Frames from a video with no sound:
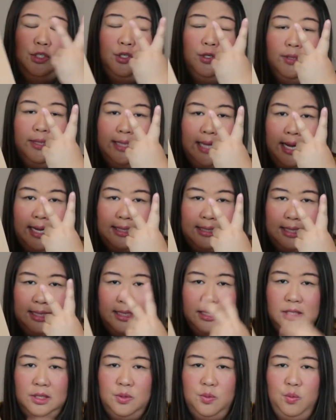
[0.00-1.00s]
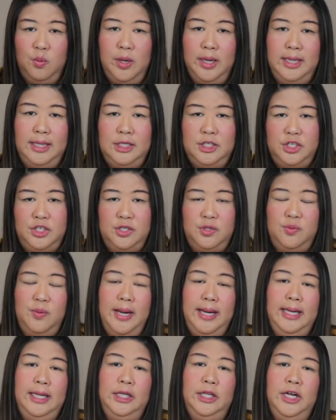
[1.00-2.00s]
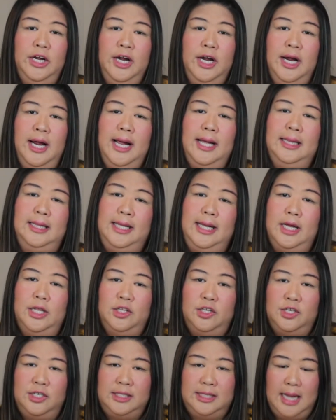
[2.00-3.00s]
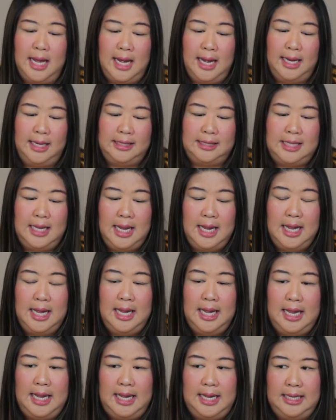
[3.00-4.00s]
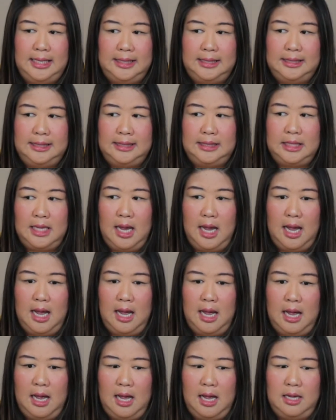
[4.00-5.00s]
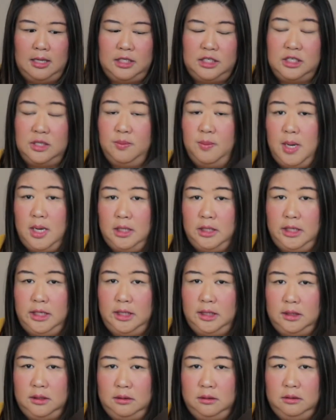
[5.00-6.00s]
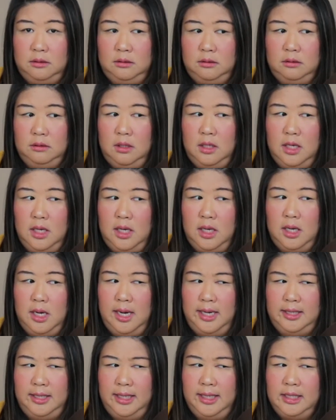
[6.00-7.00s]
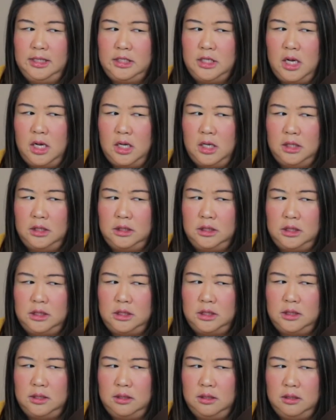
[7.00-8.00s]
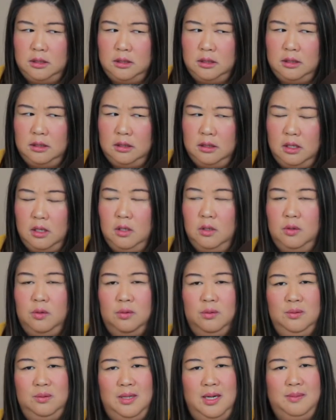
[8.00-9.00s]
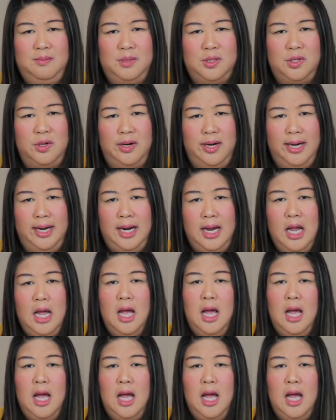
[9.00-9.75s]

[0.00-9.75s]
two sizes. One is just regular and the other size is smaller. I think it's called, oh, I'm sorry.